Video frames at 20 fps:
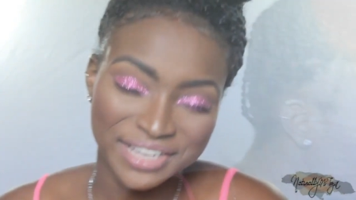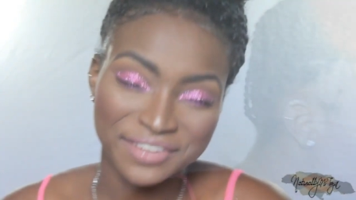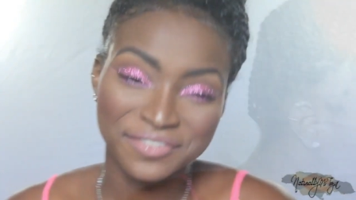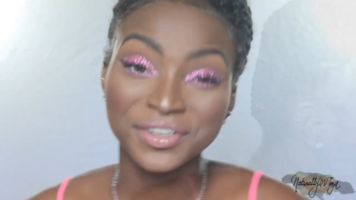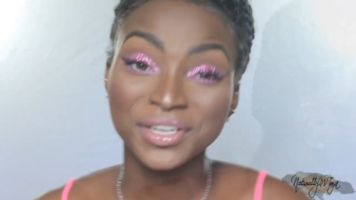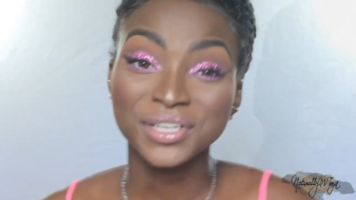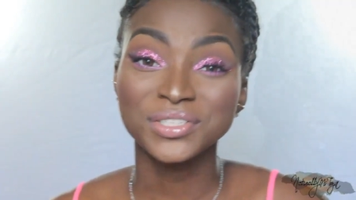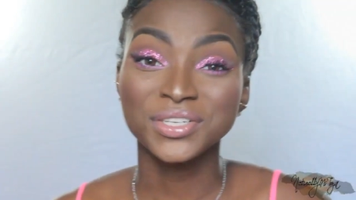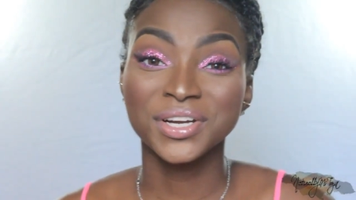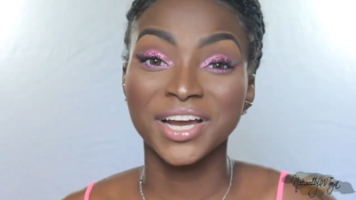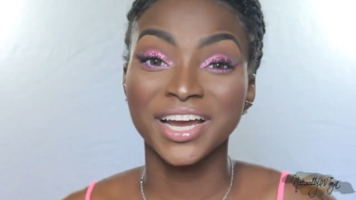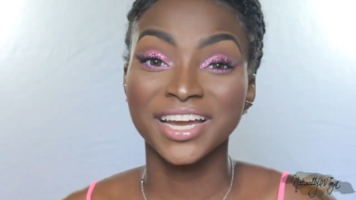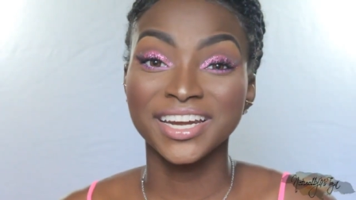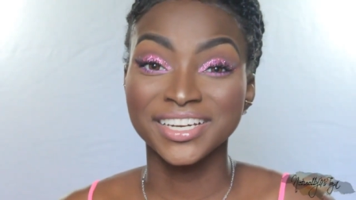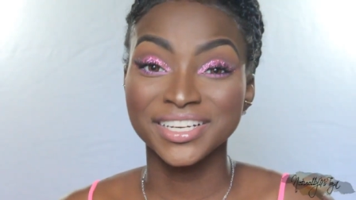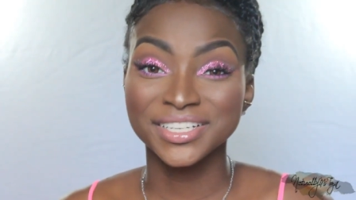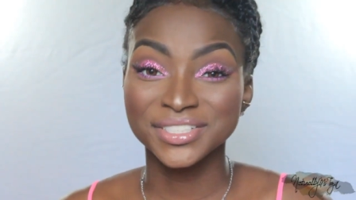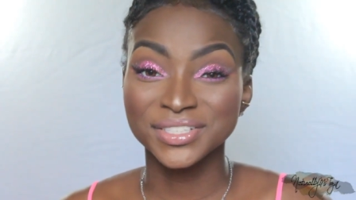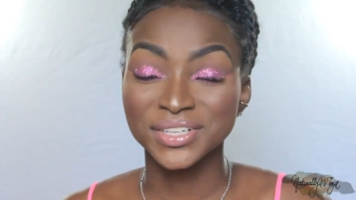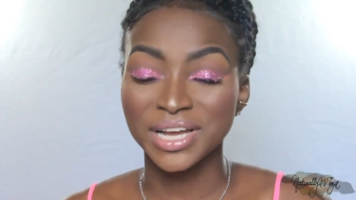I finished
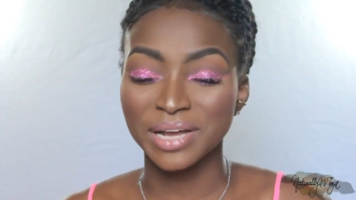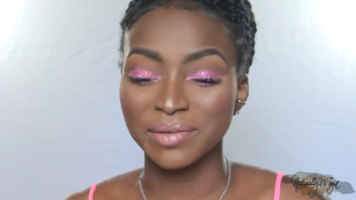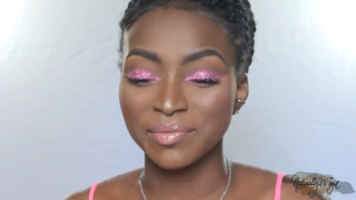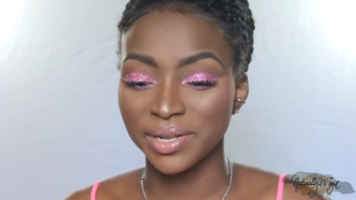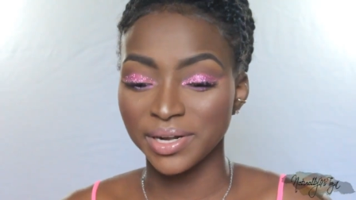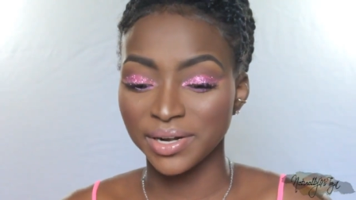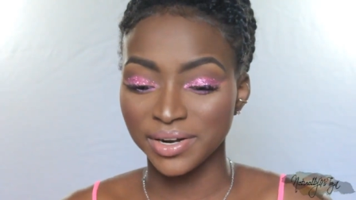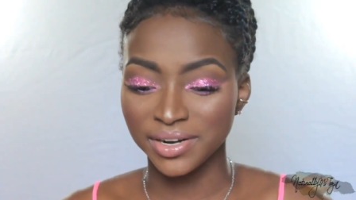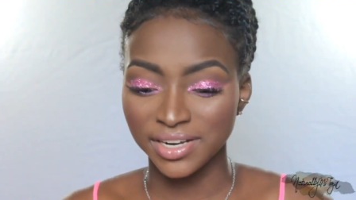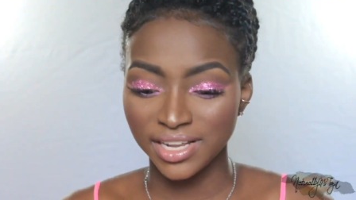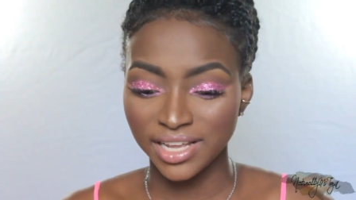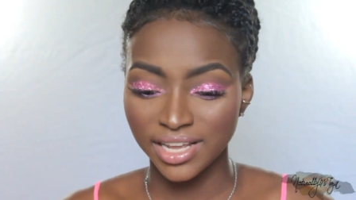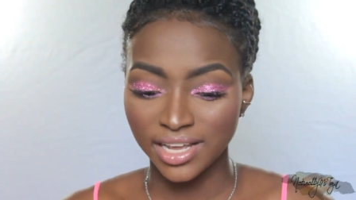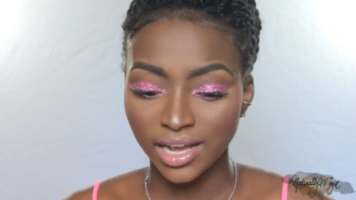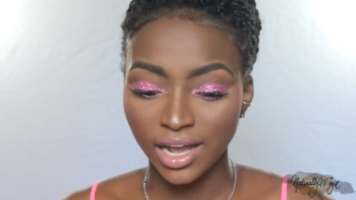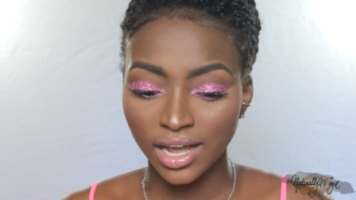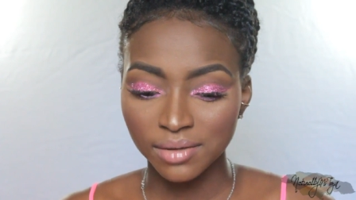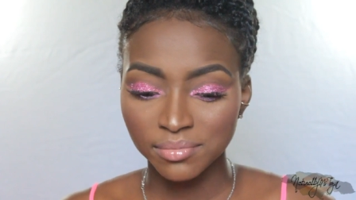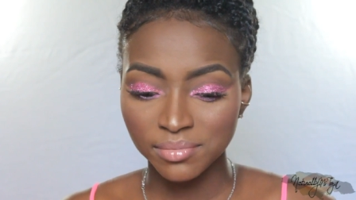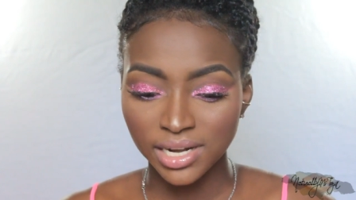recording this look a bit early.
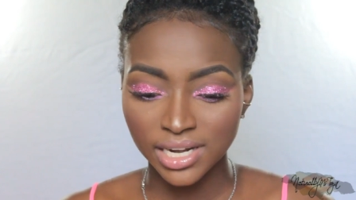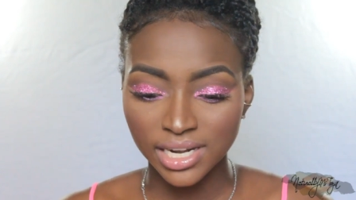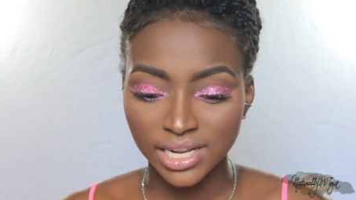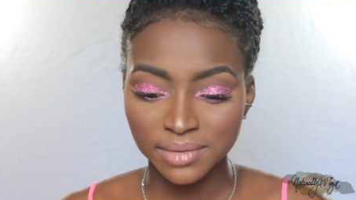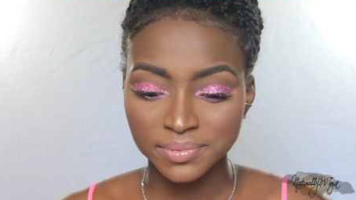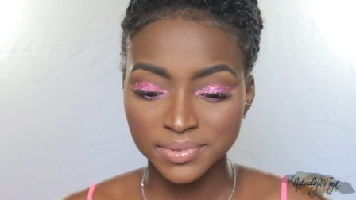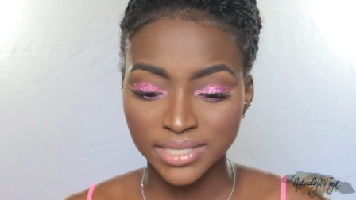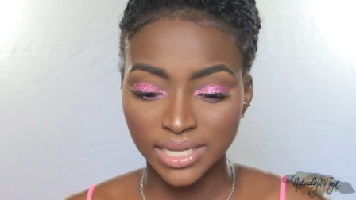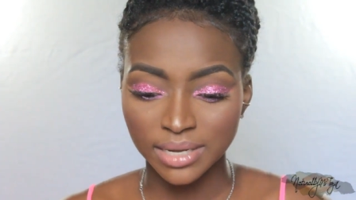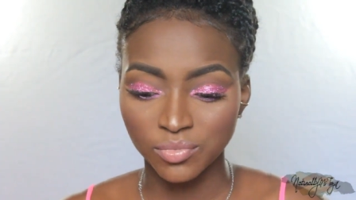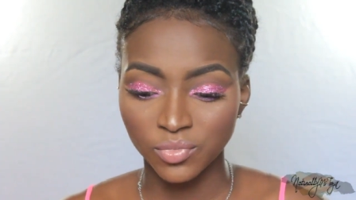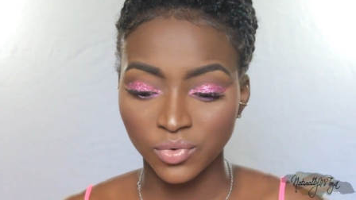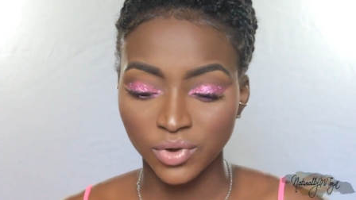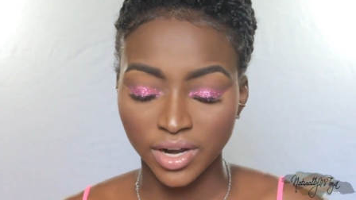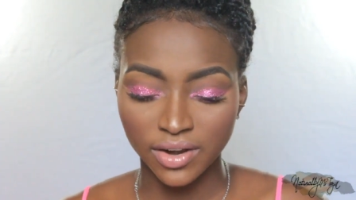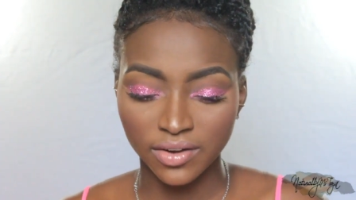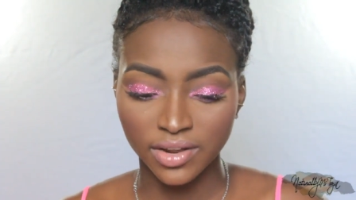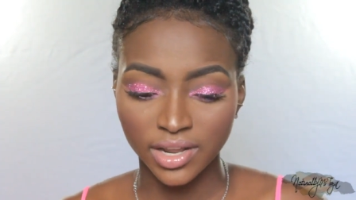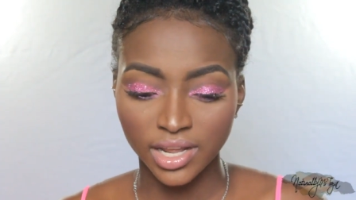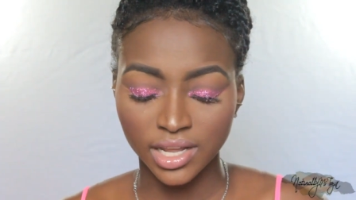On my lips, I'm
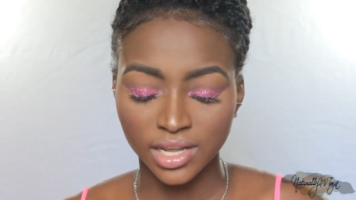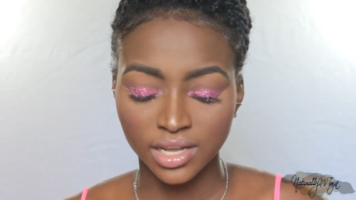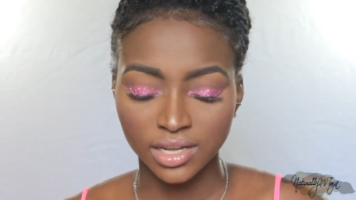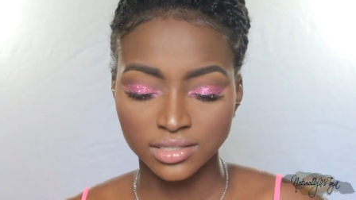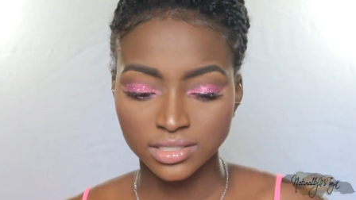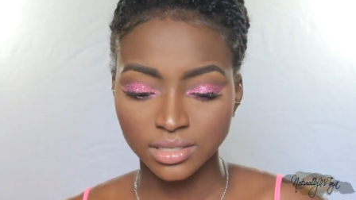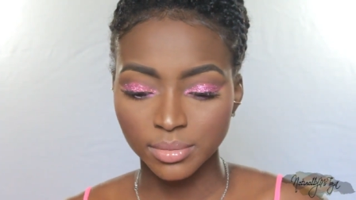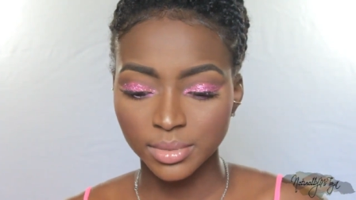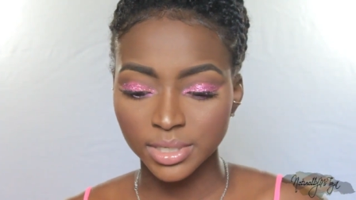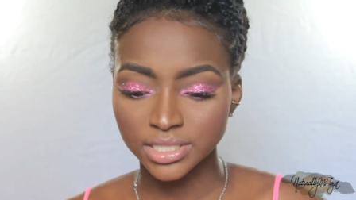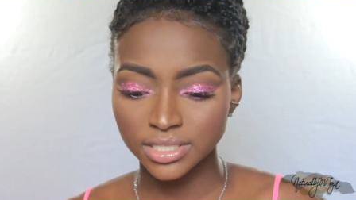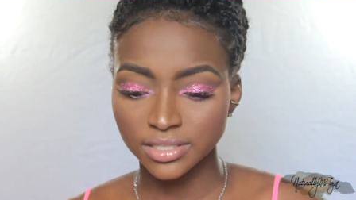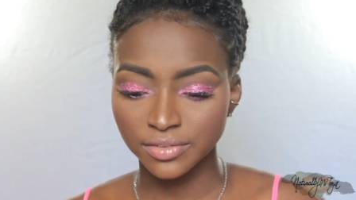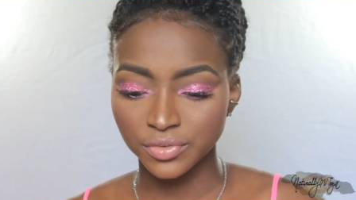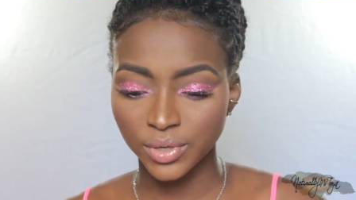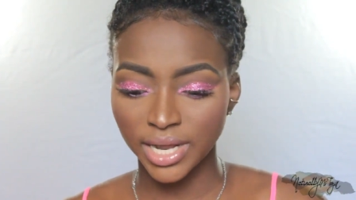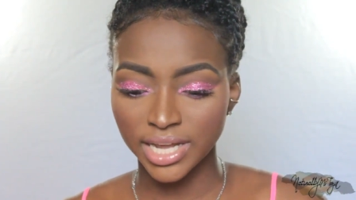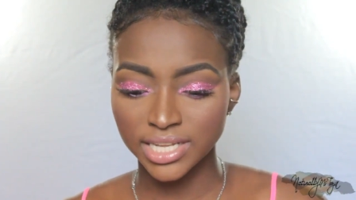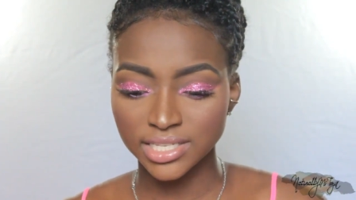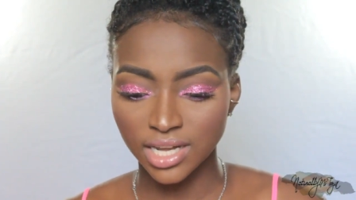wearing some of the stuff
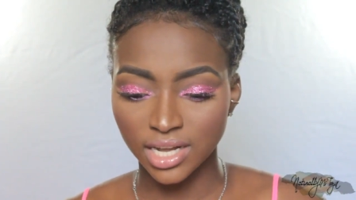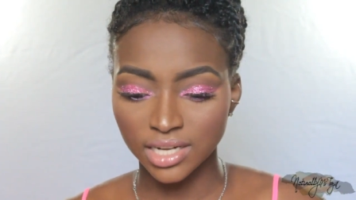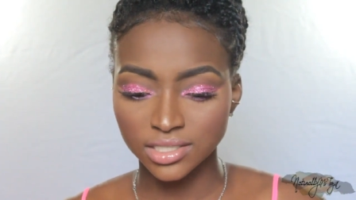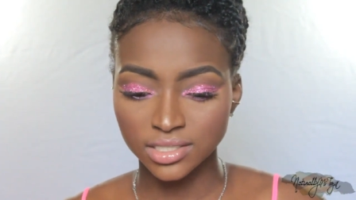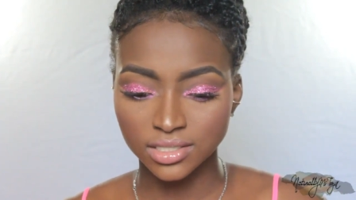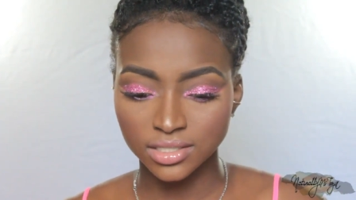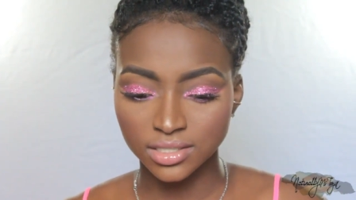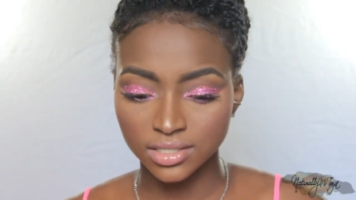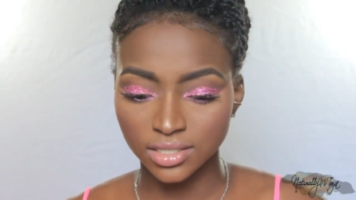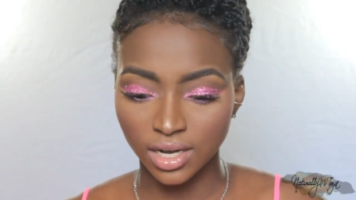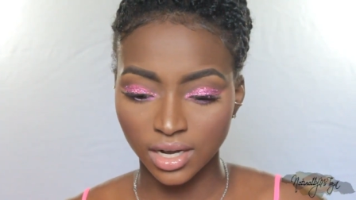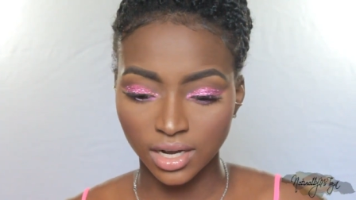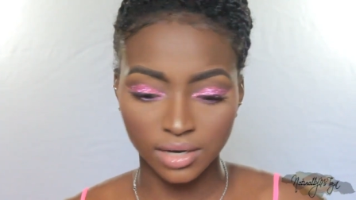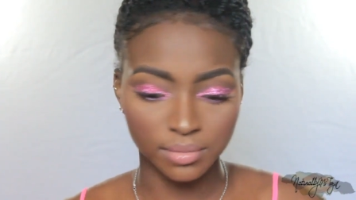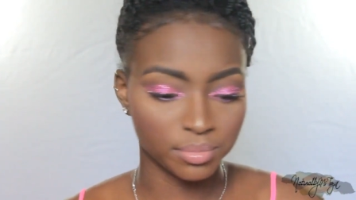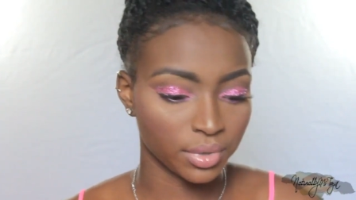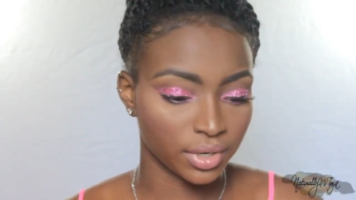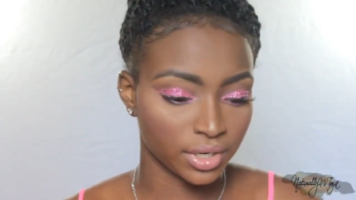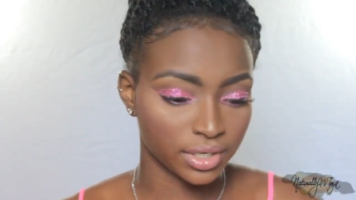you guys some of the stuff